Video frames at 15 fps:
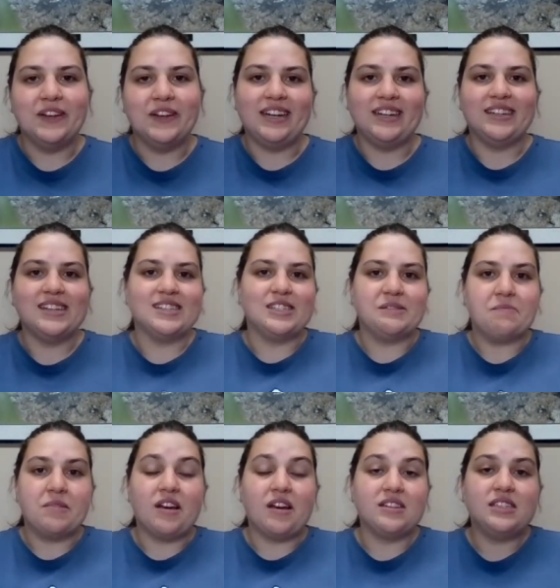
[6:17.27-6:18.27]
Go ahead and get
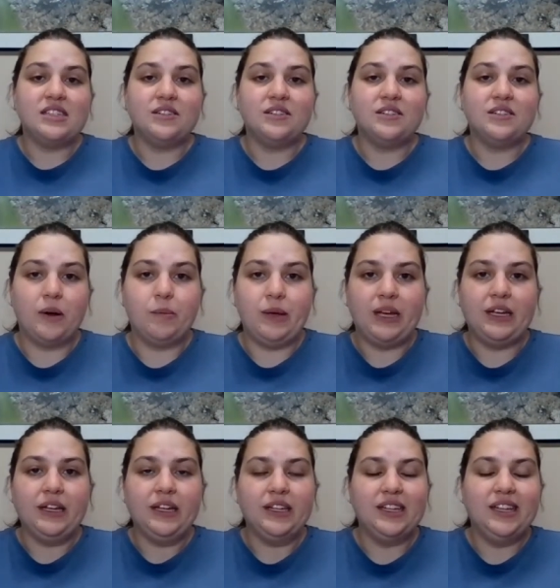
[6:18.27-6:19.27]
some thoughts in for
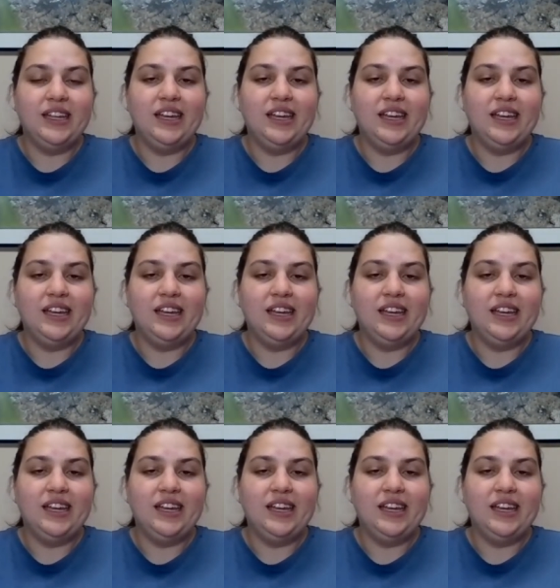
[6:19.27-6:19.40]
me.